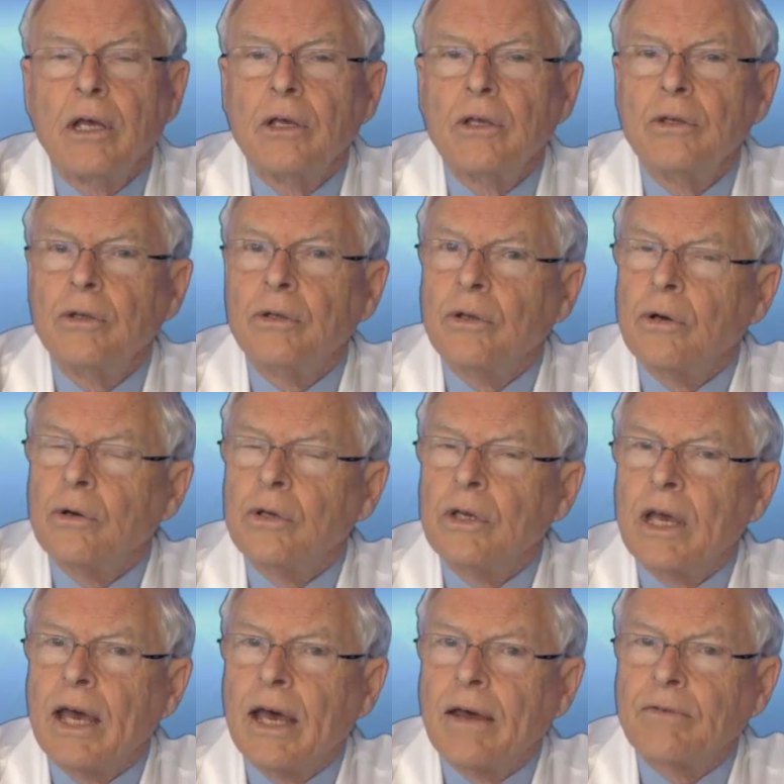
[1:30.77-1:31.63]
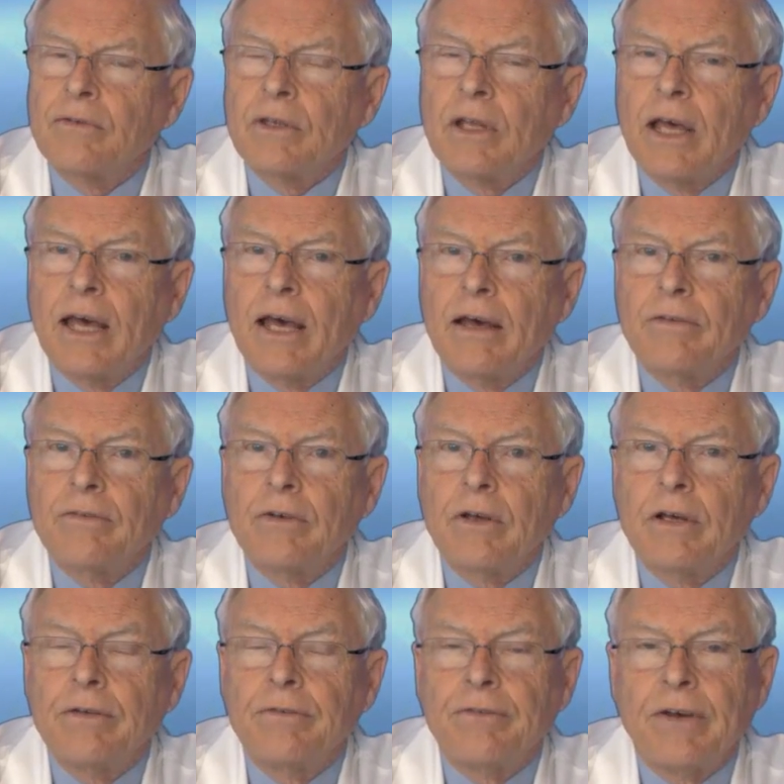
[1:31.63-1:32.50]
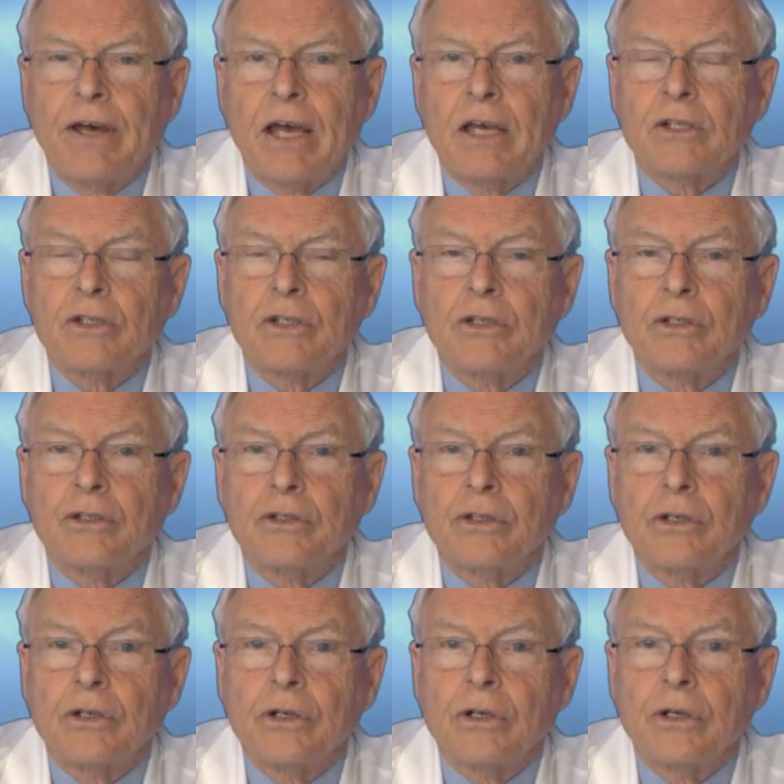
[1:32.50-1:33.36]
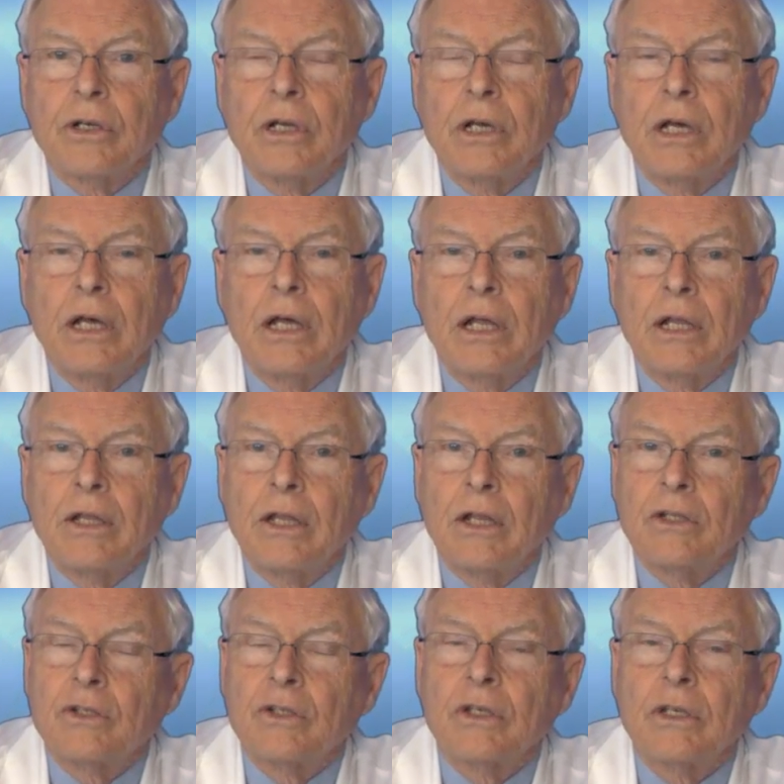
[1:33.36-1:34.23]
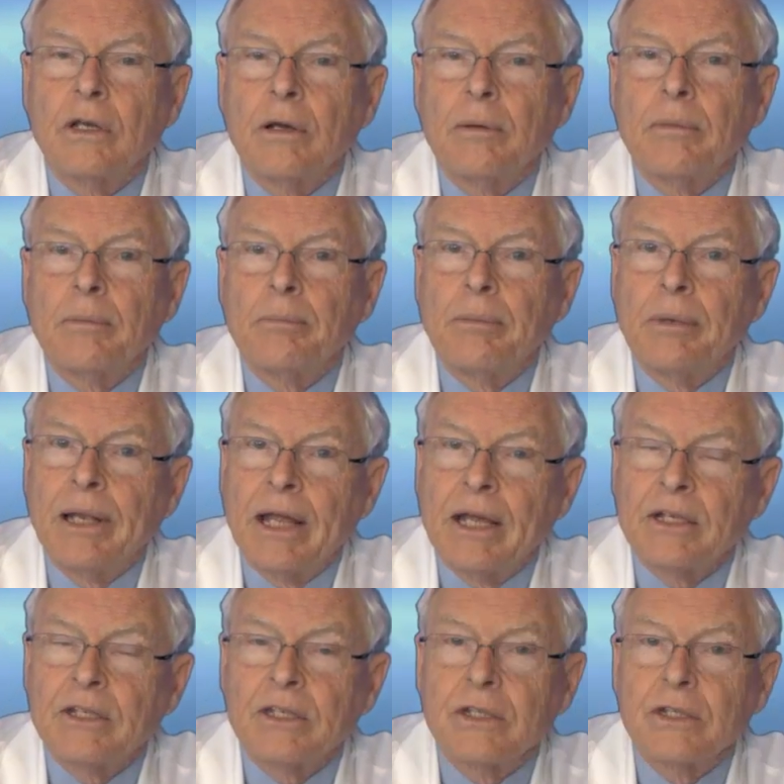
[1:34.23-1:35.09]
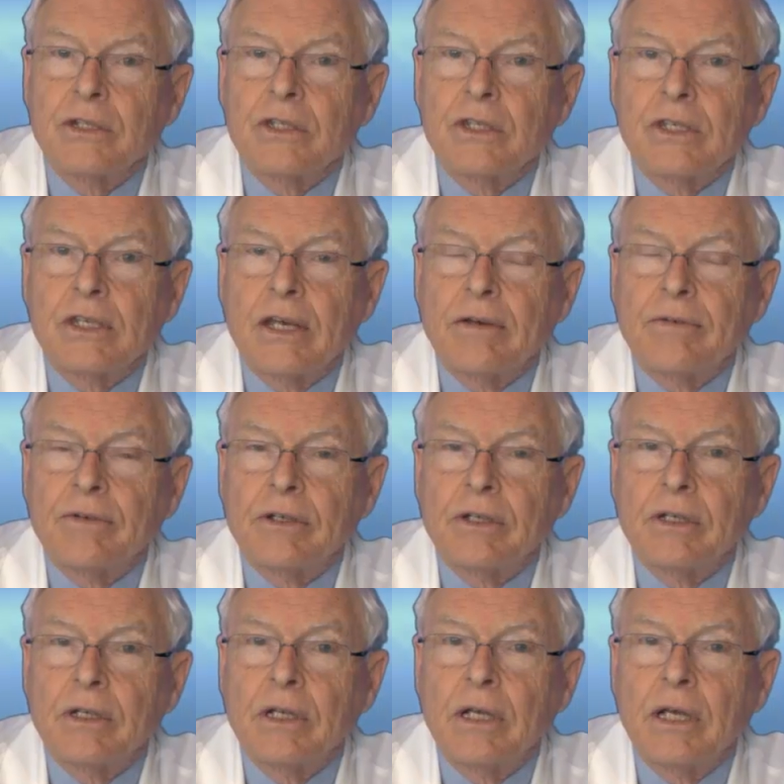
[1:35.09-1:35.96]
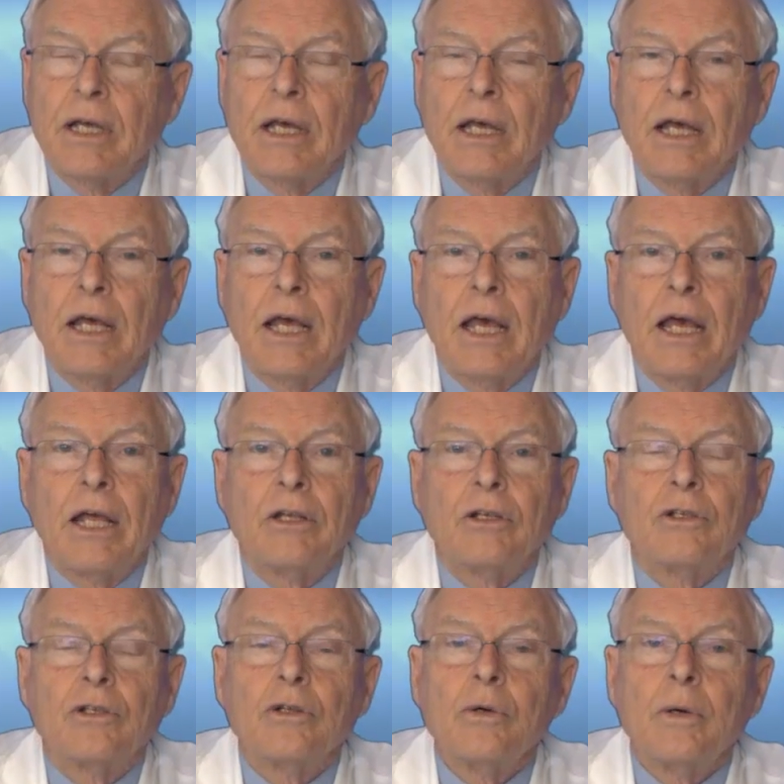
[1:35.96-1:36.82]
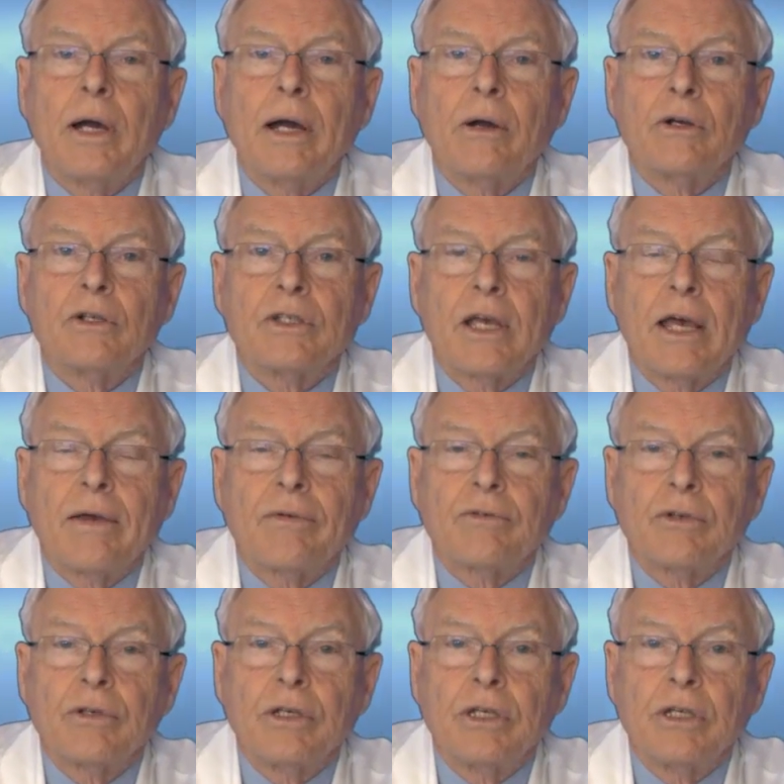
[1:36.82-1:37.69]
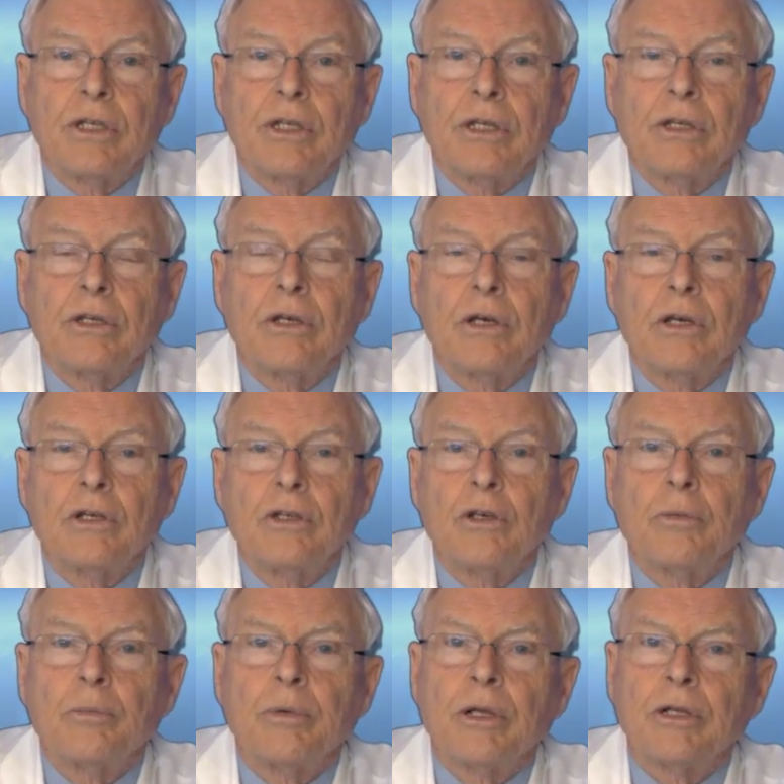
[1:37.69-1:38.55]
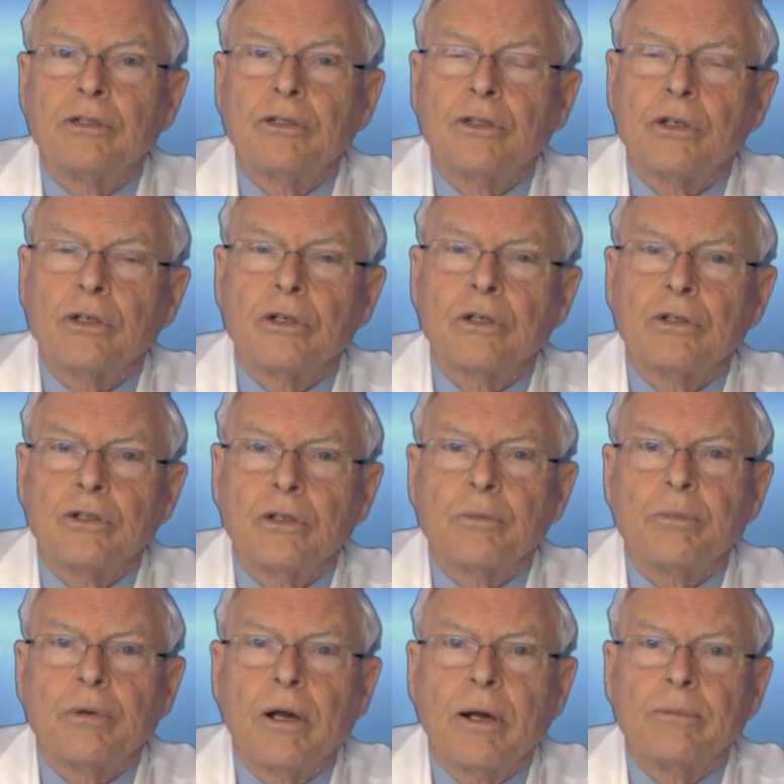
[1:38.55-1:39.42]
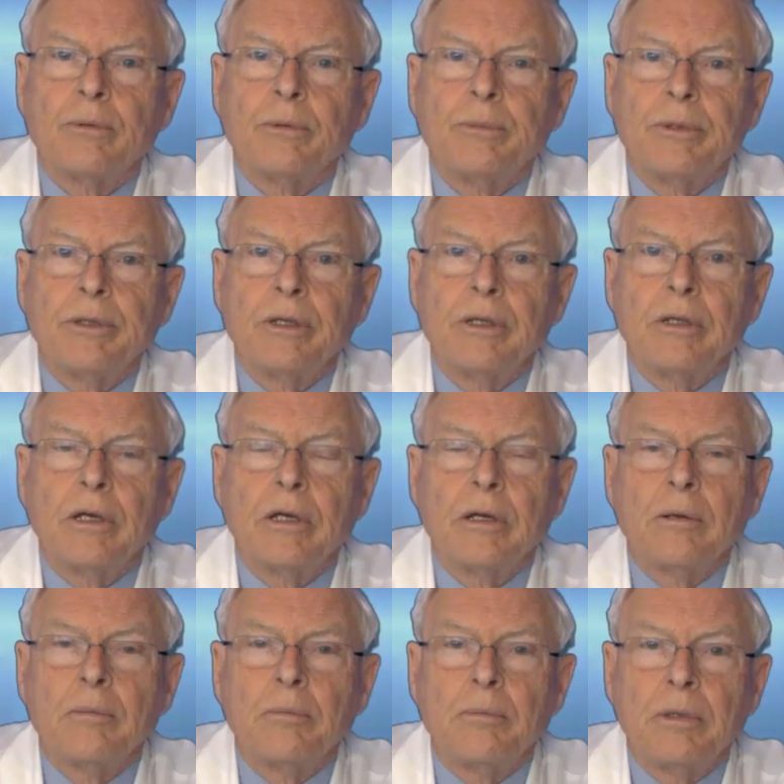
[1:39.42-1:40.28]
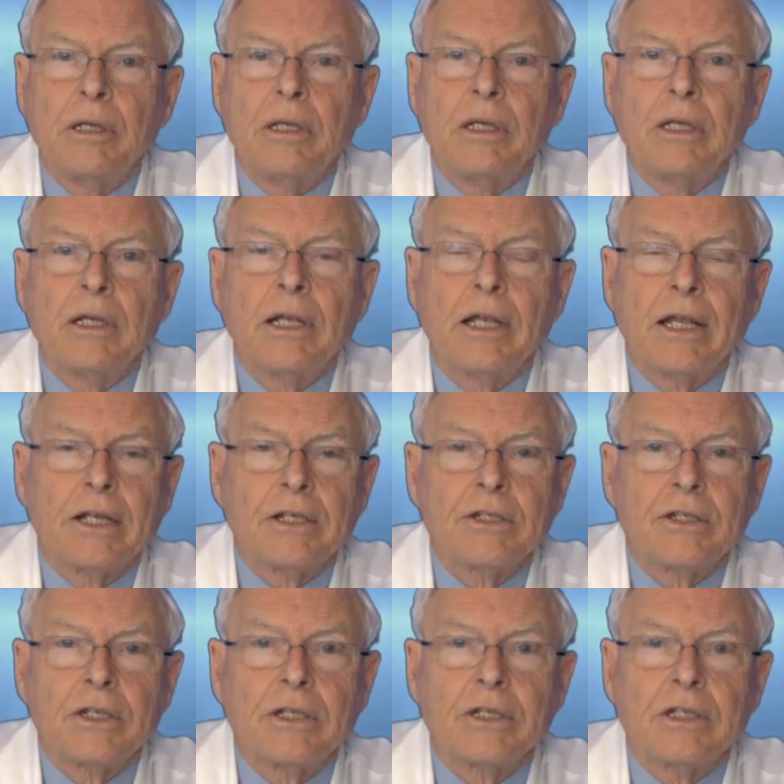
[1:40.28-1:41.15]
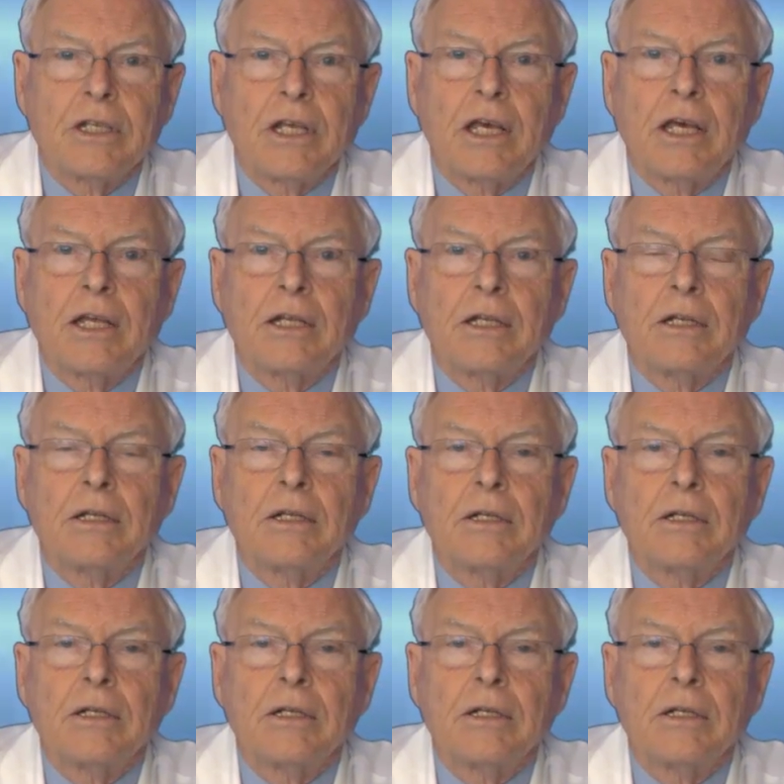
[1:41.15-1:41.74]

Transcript: You know you have to have a fasting sugar that's less than 7, and 2 hours after eating, your blood sugar should probably be less than 10.